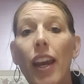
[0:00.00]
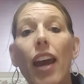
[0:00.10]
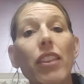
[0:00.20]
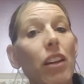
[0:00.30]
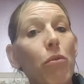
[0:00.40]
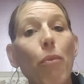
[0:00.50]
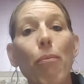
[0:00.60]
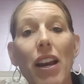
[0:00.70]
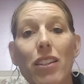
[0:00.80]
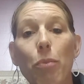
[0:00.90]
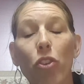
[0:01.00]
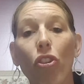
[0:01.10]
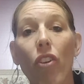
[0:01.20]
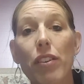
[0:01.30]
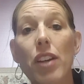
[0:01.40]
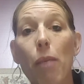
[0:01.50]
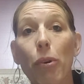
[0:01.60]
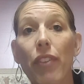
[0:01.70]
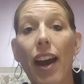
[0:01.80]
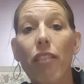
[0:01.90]
And then my special on top
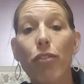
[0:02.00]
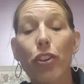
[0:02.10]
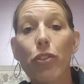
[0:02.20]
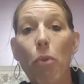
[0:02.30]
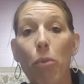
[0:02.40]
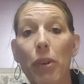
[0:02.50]
of that for Small